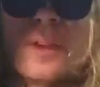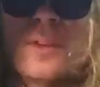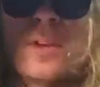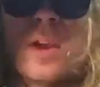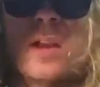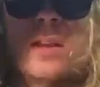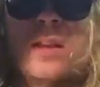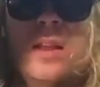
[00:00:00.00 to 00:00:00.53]
that's
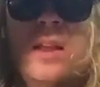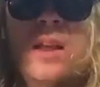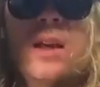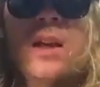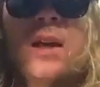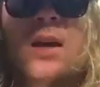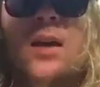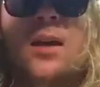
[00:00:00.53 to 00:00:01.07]
got
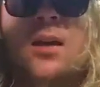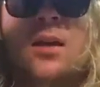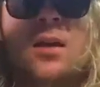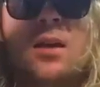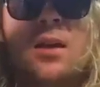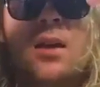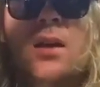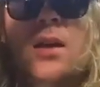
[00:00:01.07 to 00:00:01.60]
the
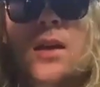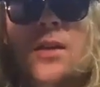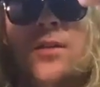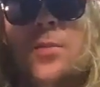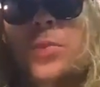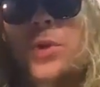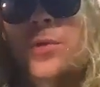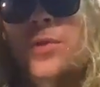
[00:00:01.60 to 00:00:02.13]

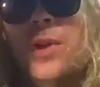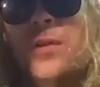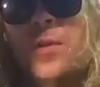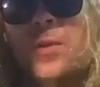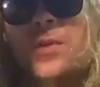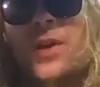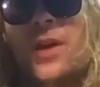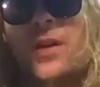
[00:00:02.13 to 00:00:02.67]
It's a blue
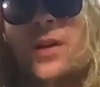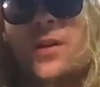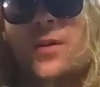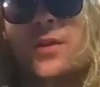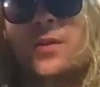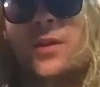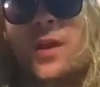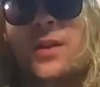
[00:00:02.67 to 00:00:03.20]
flavor Retaliator that's